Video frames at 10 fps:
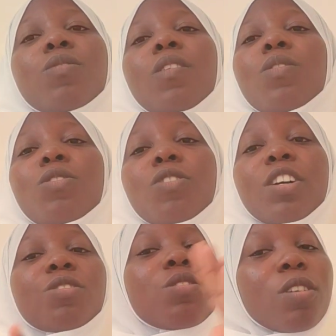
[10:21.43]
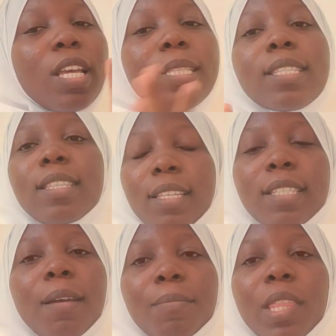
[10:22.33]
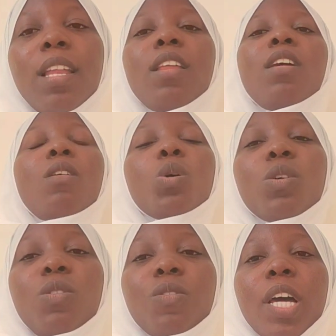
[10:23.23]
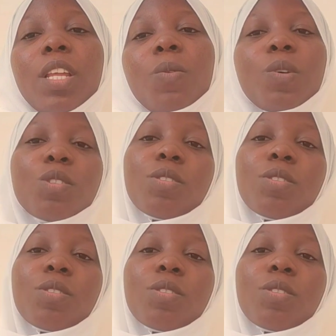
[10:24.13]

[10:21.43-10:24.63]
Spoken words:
for contraction. So it's the same thing all over the world.